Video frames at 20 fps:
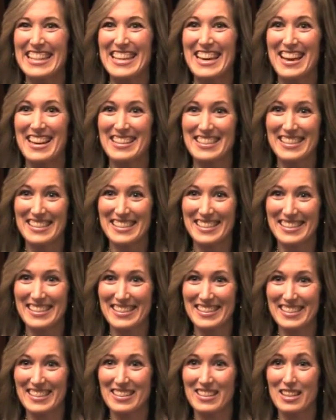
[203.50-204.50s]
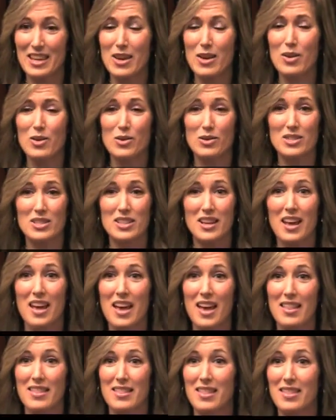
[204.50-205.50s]
Yes, huge.
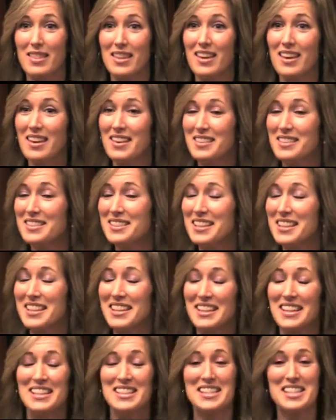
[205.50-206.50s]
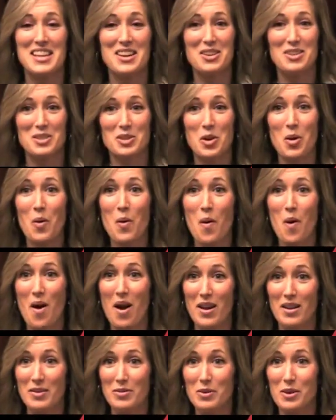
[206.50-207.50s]
The thing is, as the years go
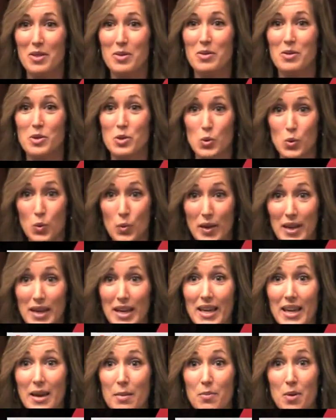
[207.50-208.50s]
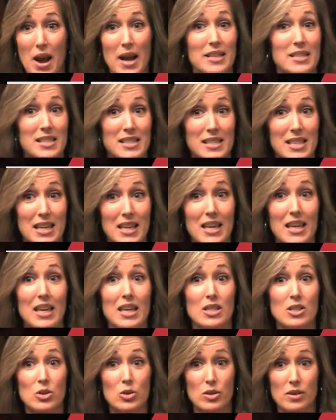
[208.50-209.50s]
on with practicing
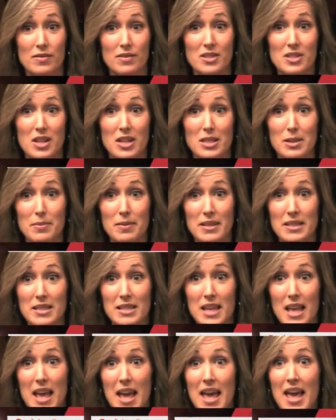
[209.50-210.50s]
intuitive adjustments,